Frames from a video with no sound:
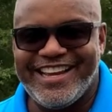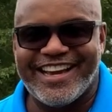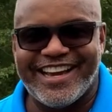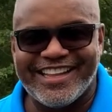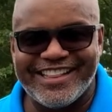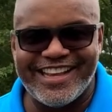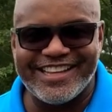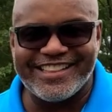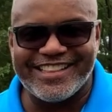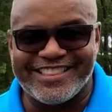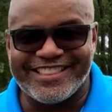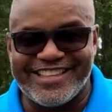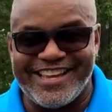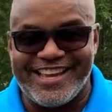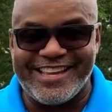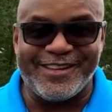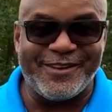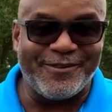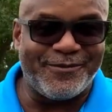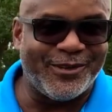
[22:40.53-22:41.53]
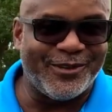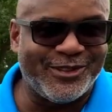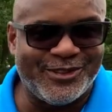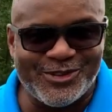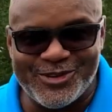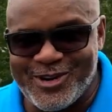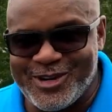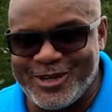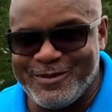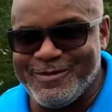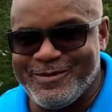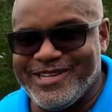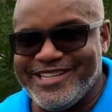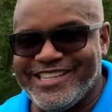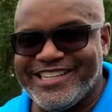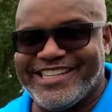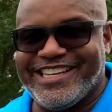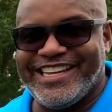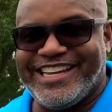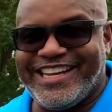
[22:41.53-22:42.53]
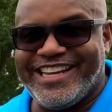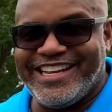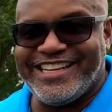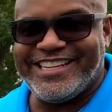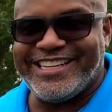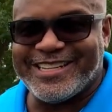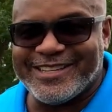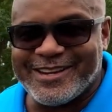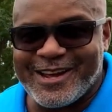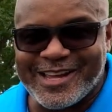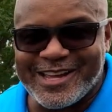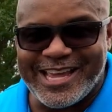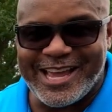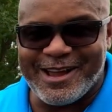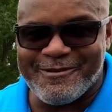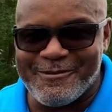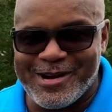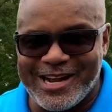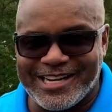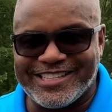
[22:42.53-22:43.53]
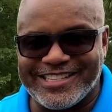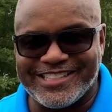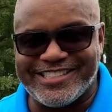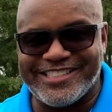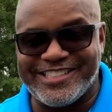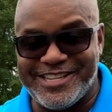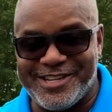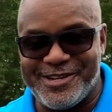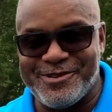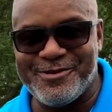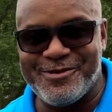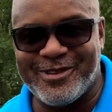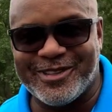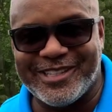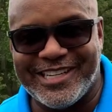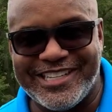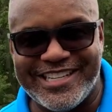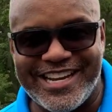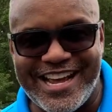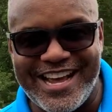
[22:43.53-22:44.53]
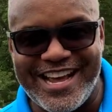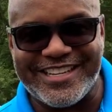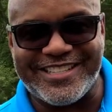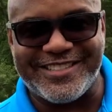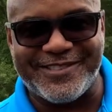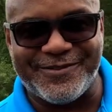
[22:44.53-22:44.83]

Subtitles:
I'd like to thank you for joining me again, and I can't wait to see you on the next